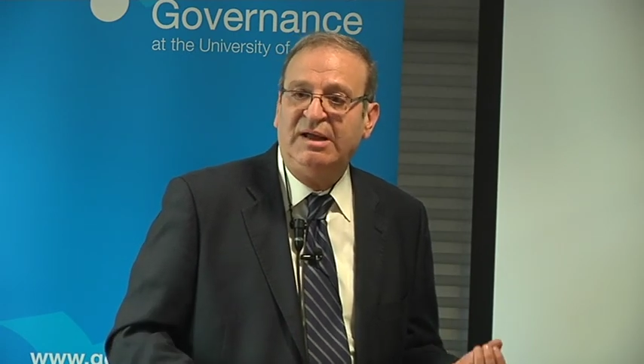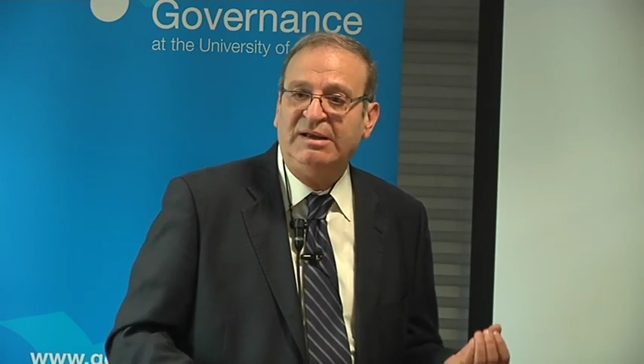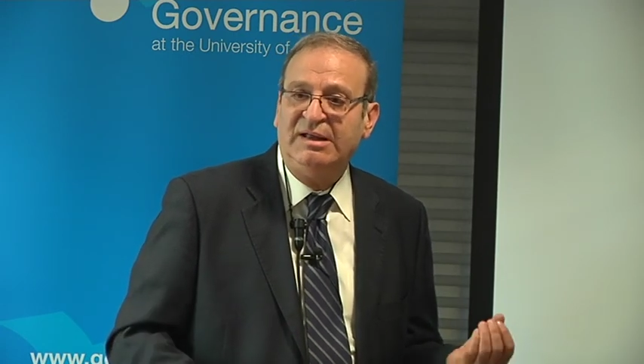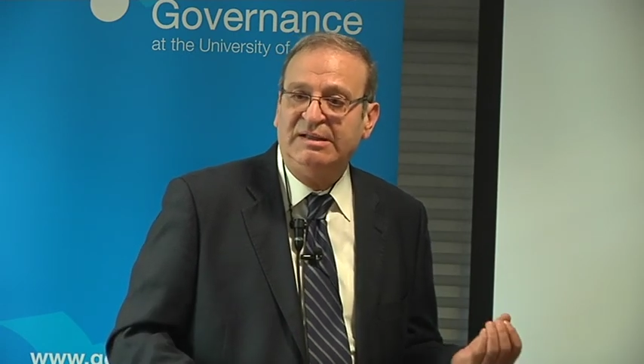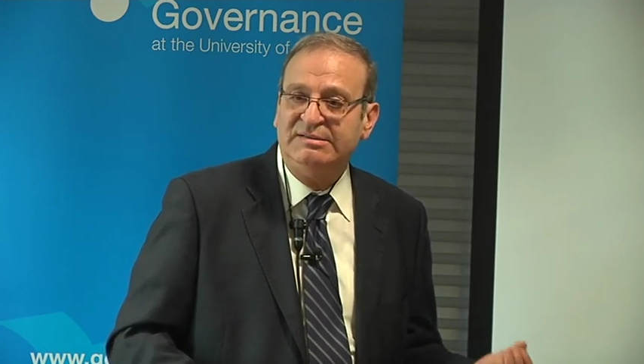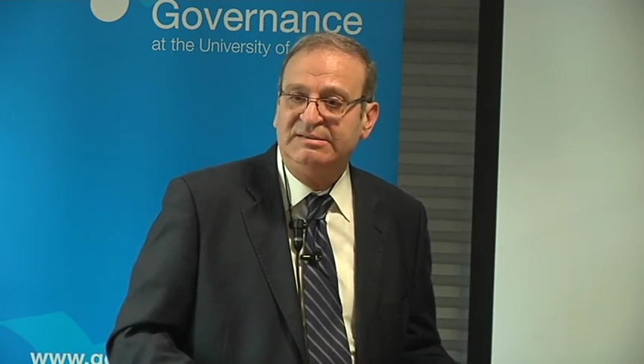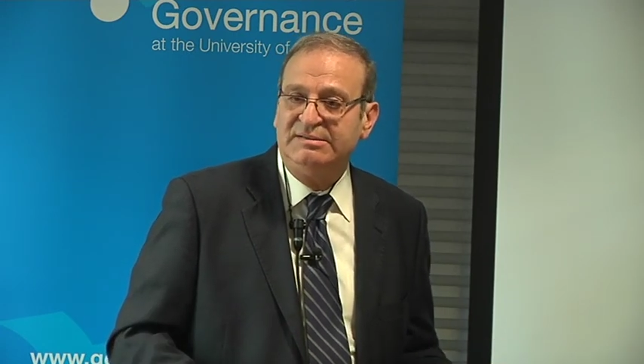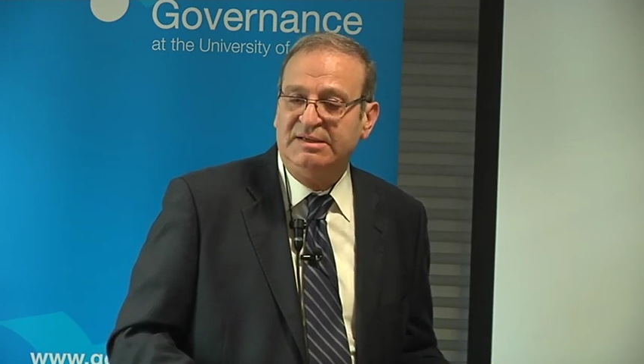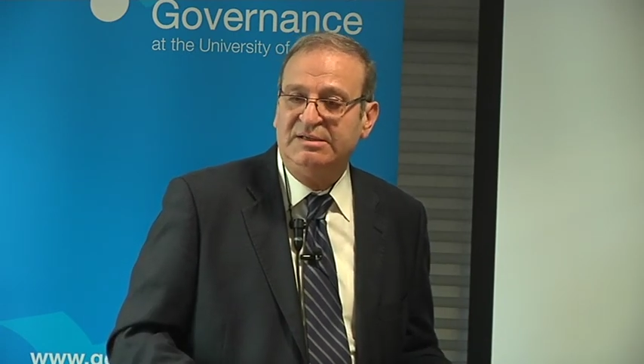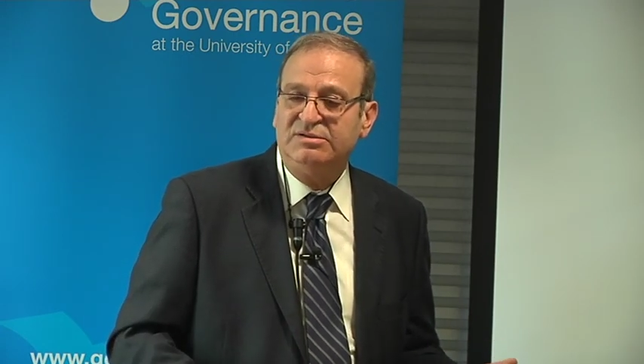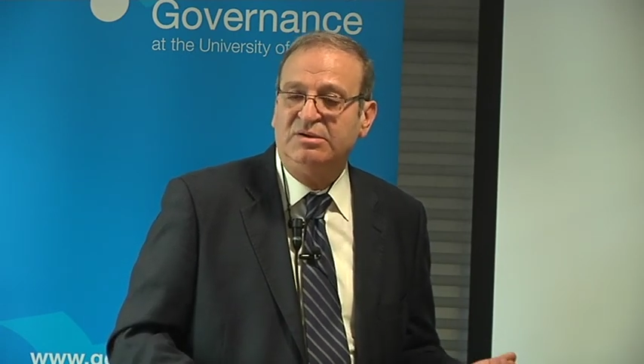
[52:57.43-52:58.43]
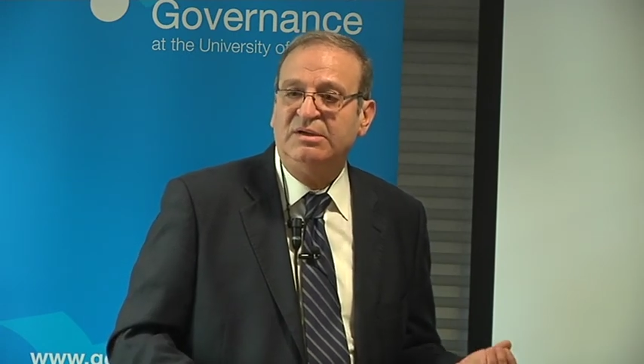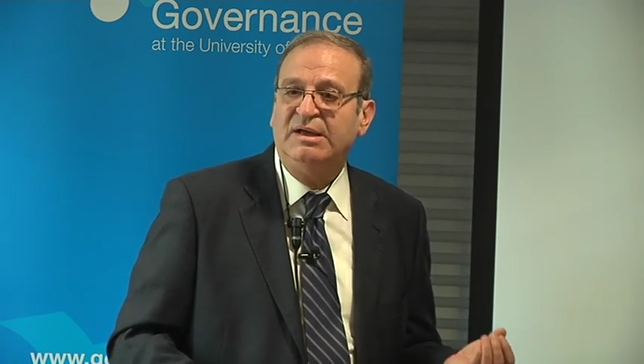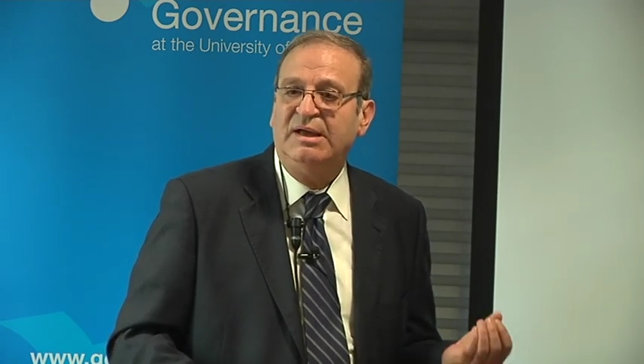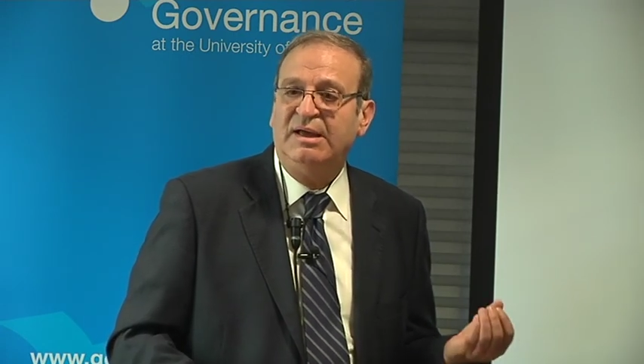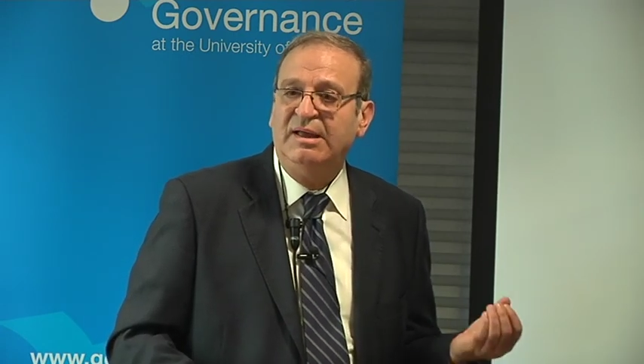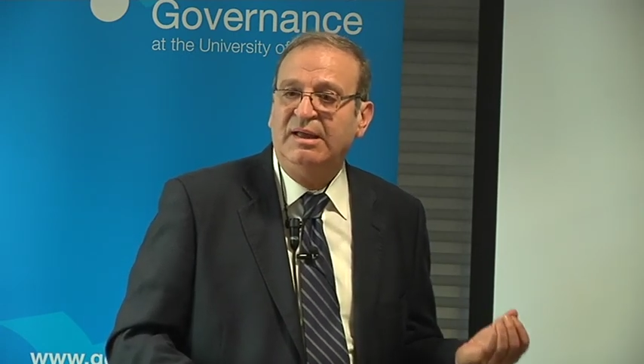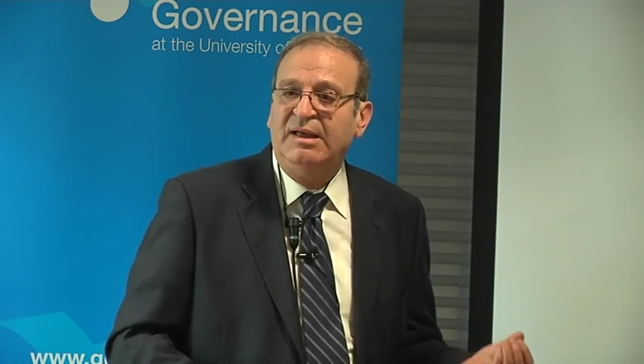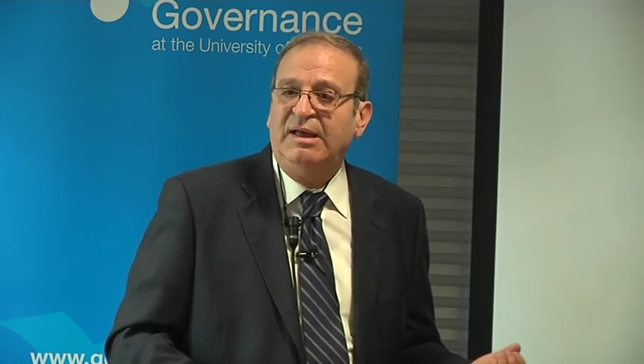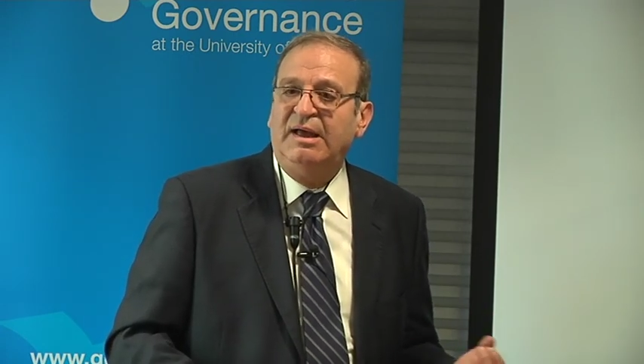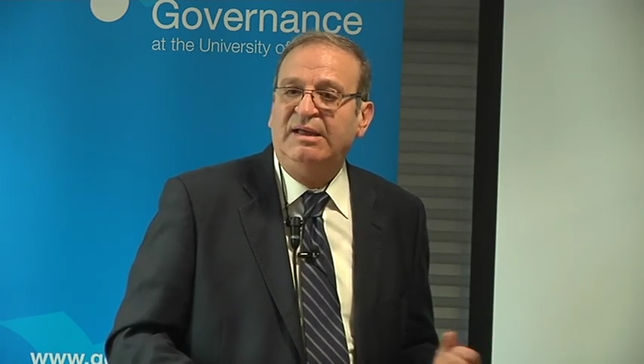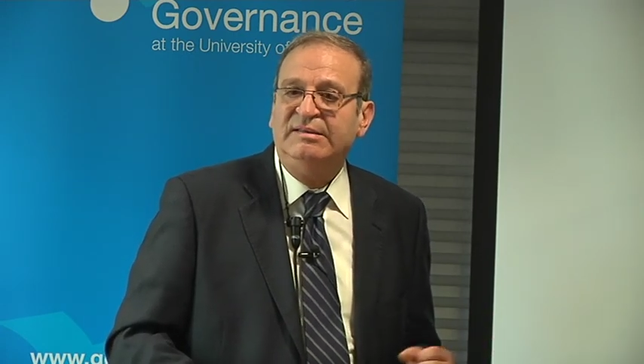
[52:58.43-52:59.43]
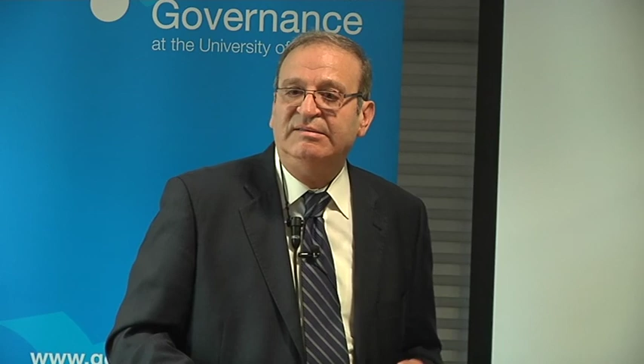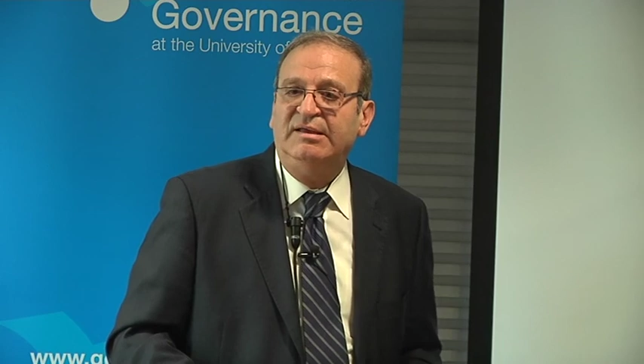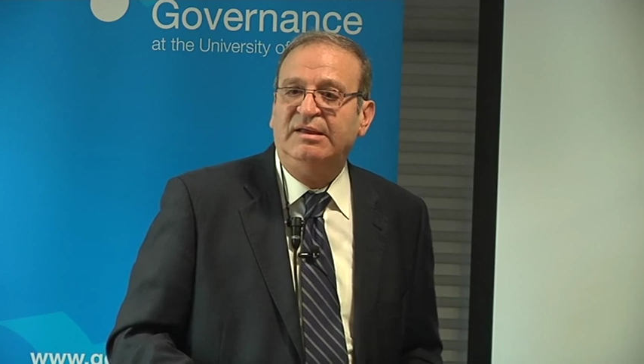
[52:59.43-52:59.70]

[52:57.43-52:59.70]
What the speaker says: Islands, Tonga, and